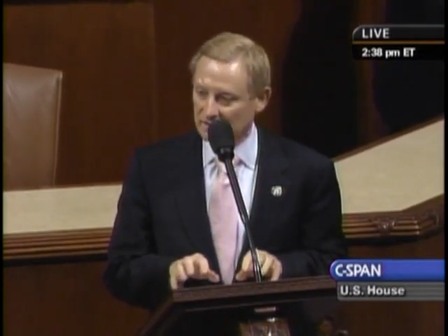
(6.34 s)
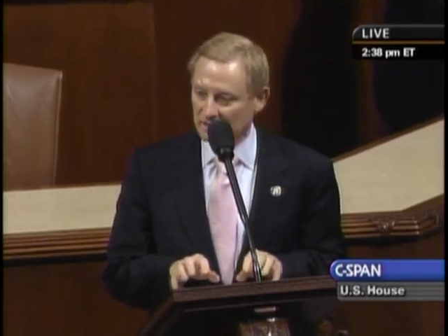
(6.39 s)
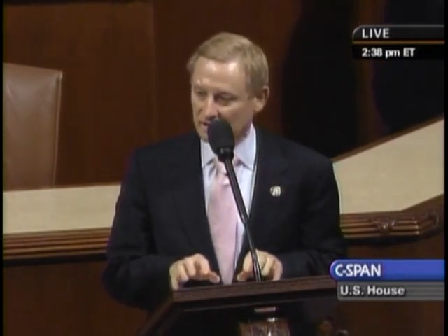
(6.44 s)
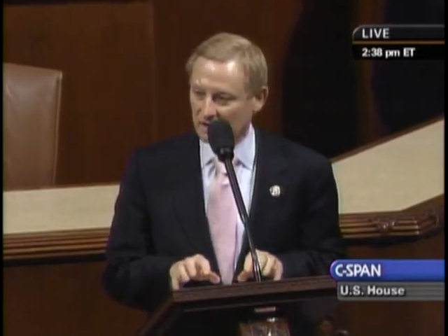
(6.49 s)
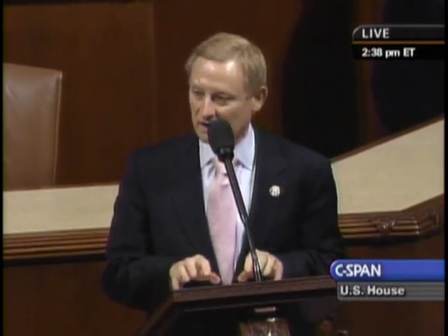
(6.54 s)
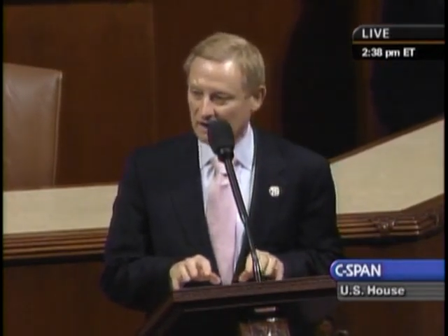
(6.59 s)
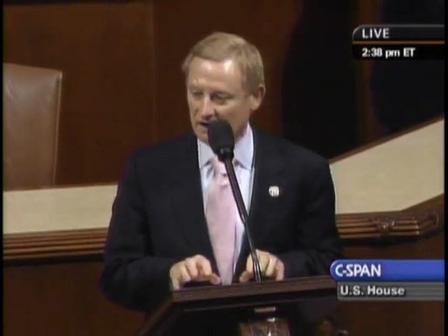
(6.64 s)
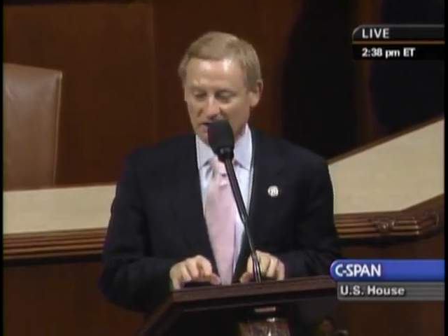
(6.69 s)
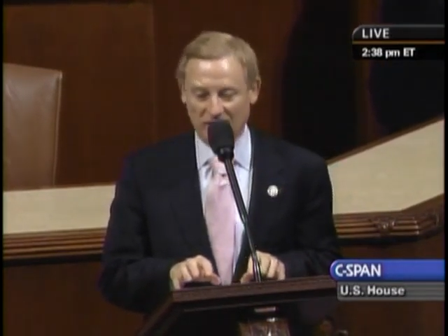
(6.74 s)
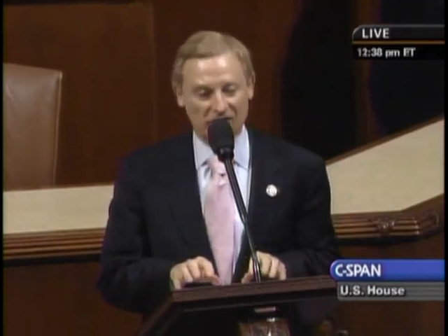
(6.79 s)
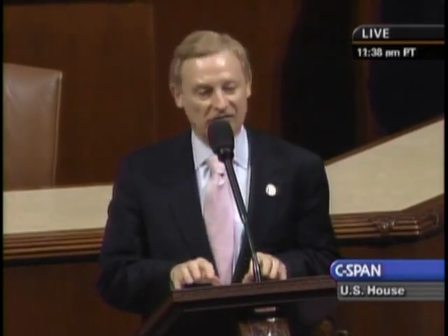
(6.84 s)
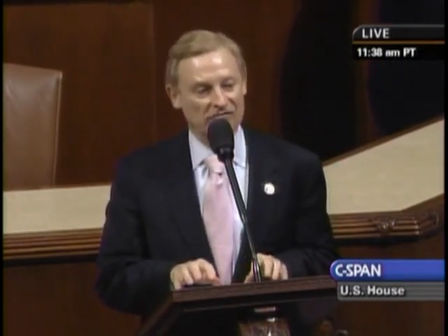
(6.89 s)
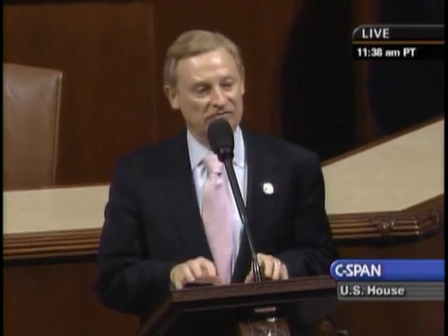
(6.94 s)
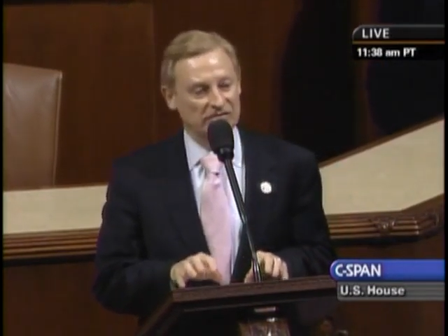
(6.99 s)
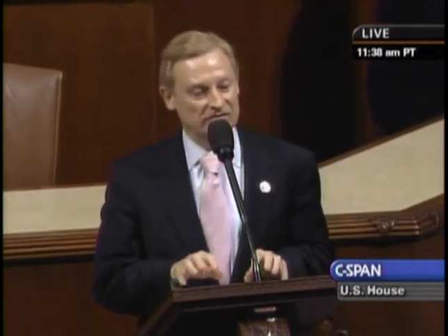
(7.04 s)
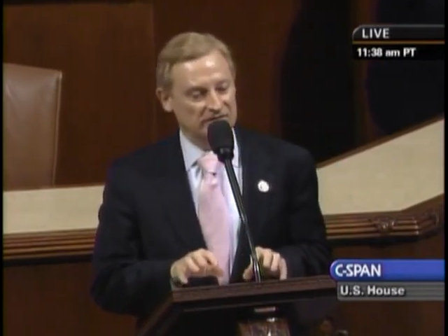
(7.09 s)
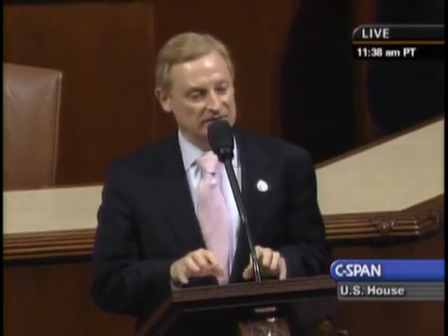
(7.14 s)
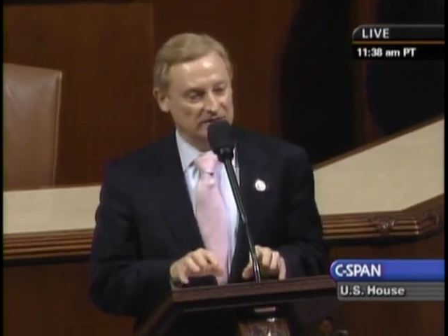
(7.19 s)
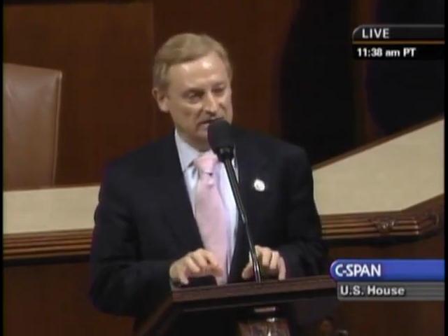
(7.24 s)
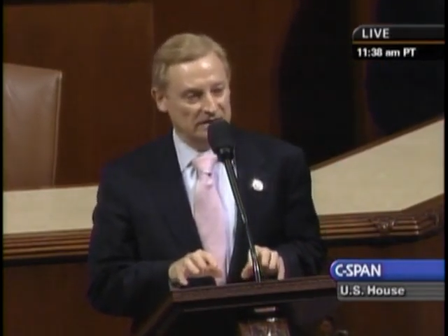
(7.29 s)
of
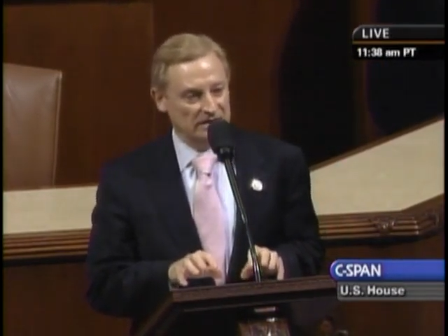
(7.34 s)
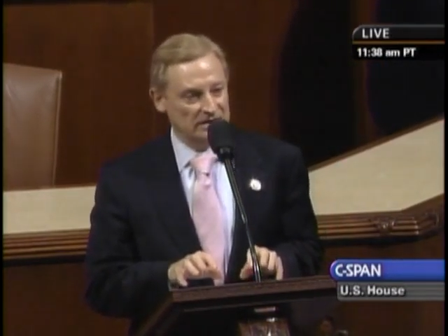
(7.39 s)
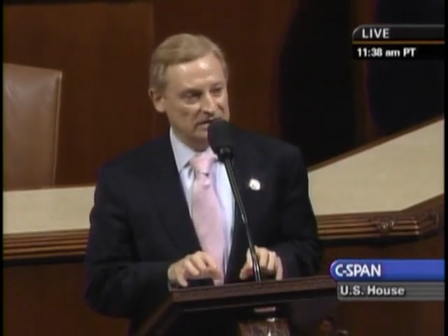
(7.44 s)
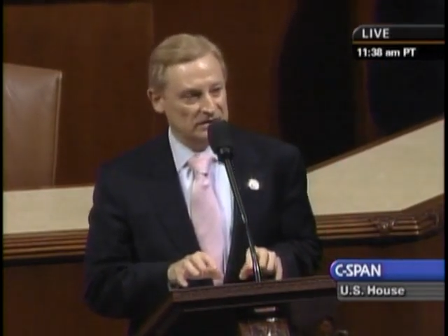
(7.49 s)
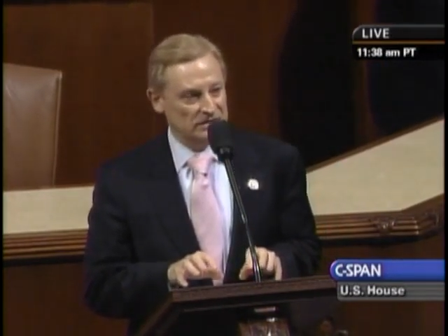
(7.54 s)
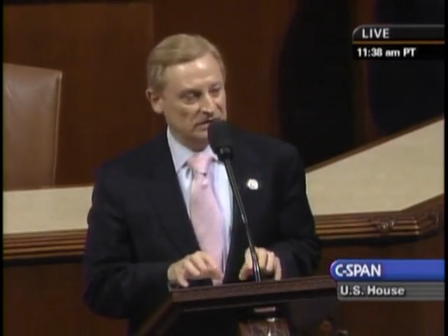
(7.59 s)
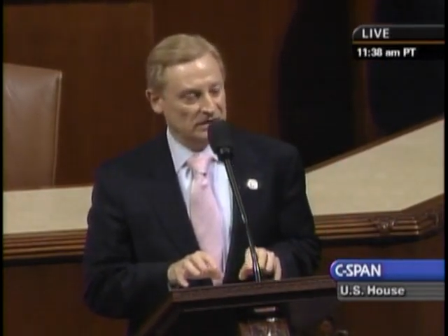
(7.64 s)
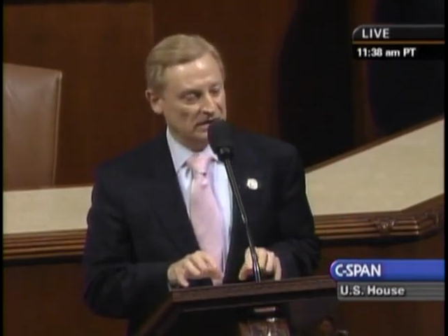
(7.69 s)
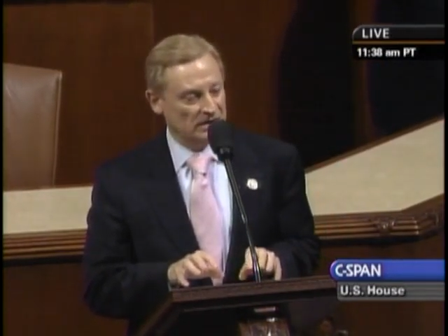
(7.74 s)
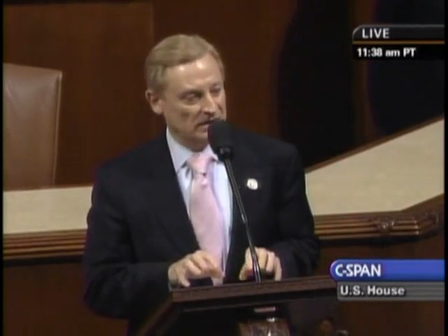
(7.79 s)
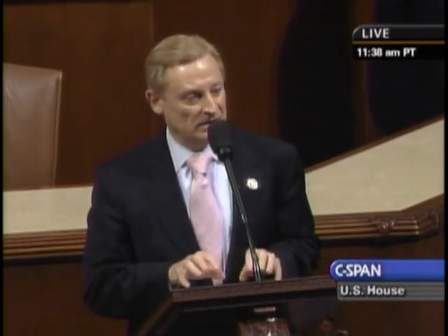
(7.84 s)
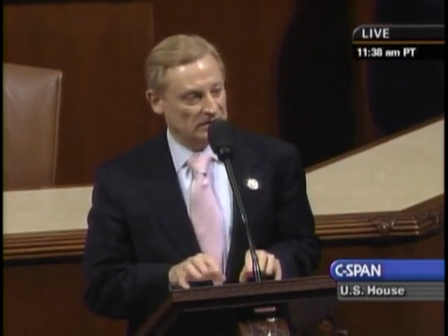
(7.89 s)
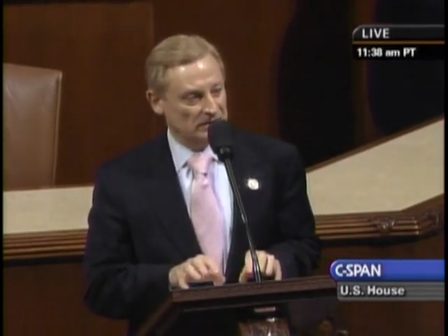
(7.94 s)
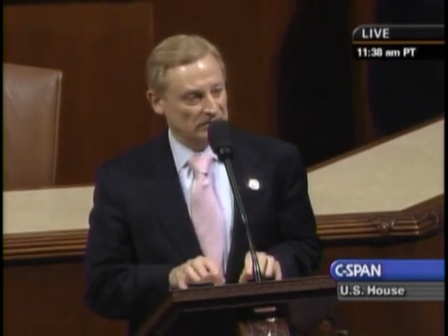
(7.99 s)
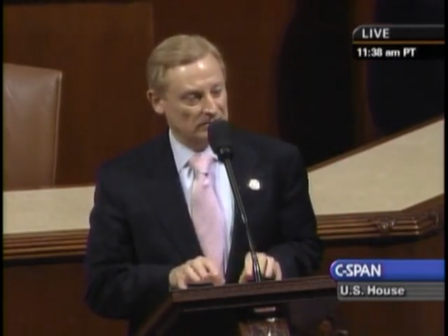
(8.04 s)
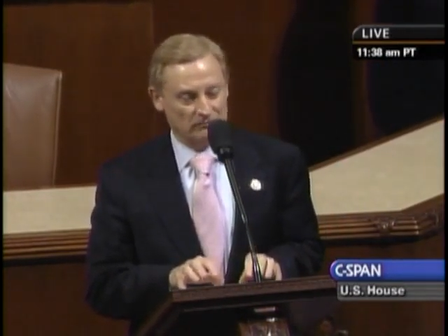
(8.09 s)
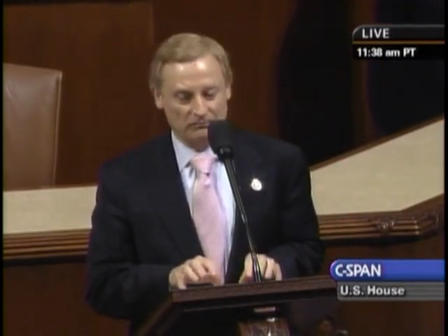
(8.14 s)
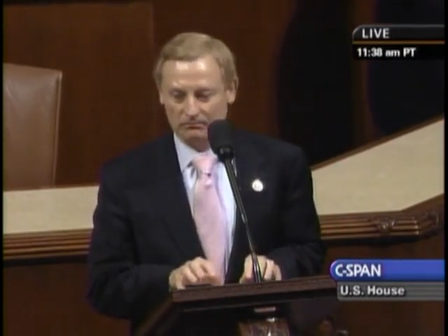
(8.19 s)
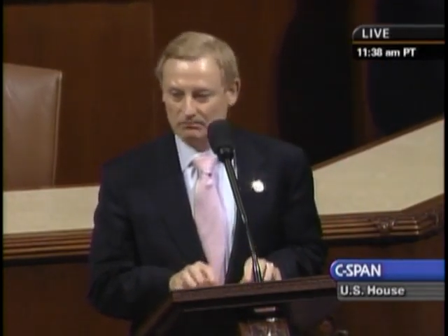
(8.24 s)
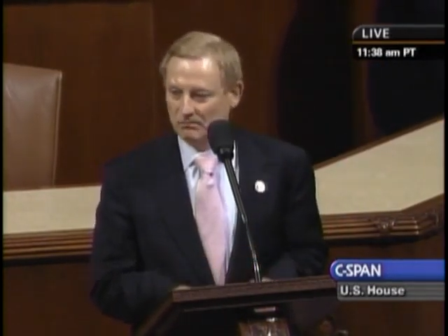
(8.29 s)

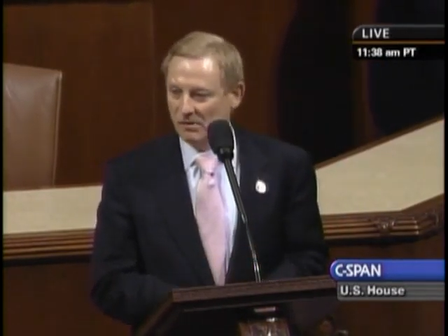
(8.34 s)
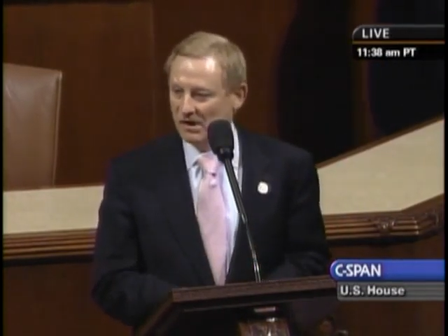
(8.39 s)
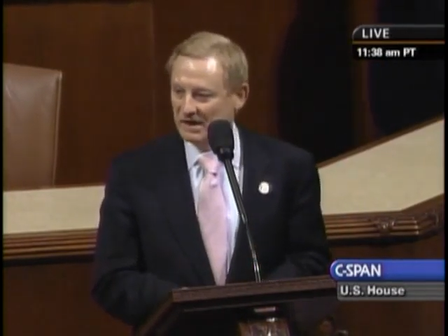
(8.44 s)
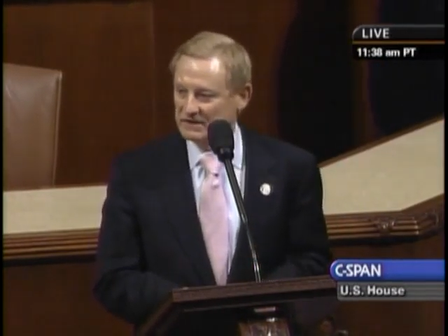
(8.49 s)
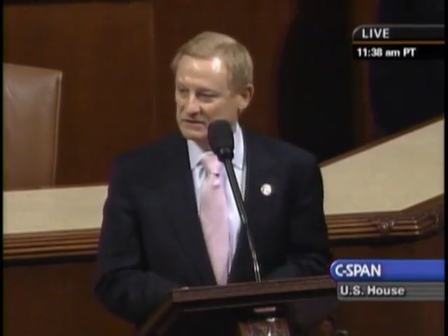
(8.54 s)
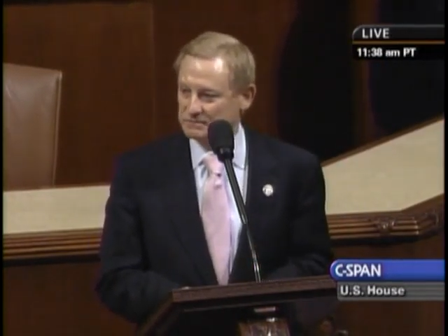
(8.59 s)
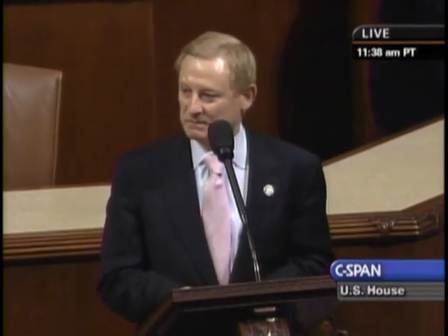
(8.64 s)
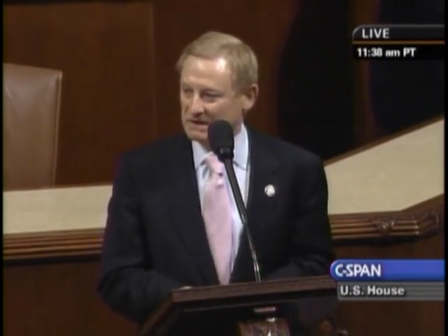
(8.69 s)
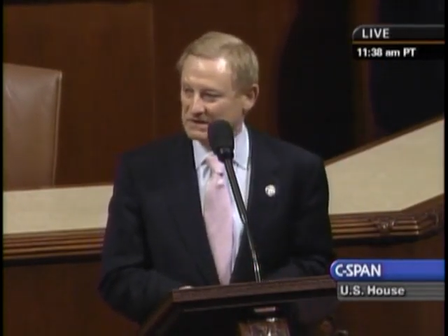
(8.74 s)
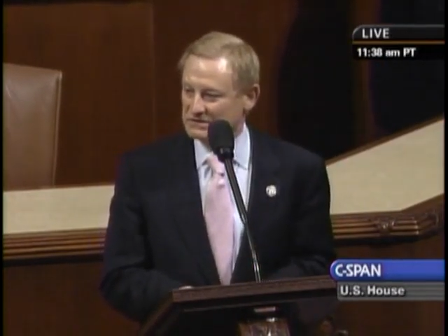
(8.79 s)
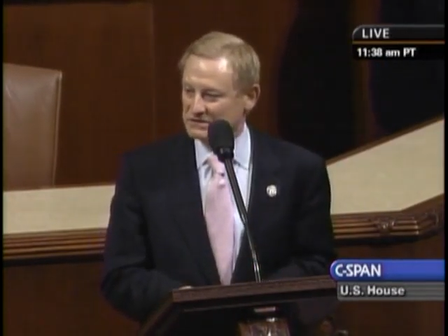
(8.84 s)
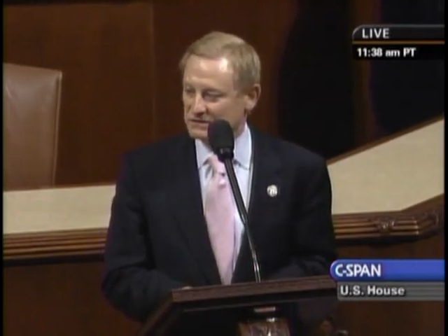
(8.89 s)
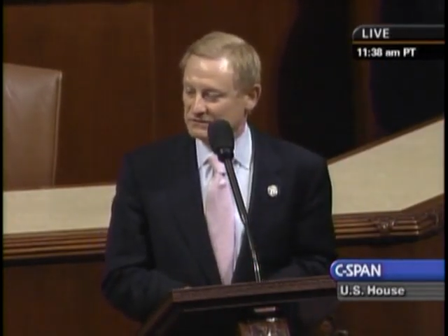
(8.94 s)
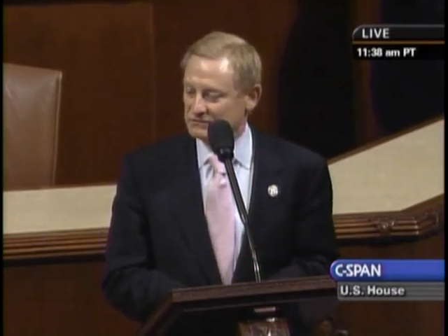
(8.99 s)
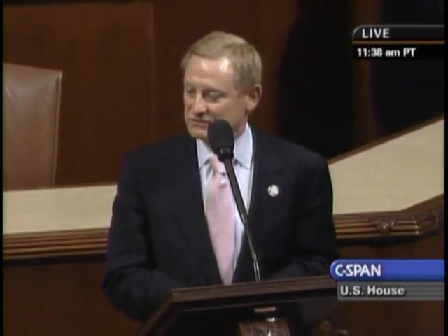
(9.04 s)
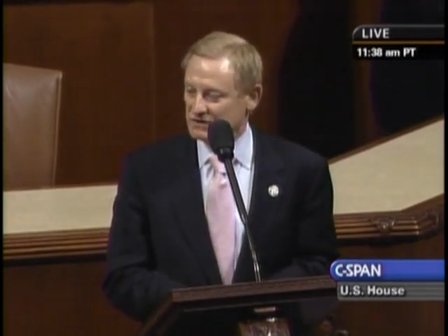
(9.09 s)
expensive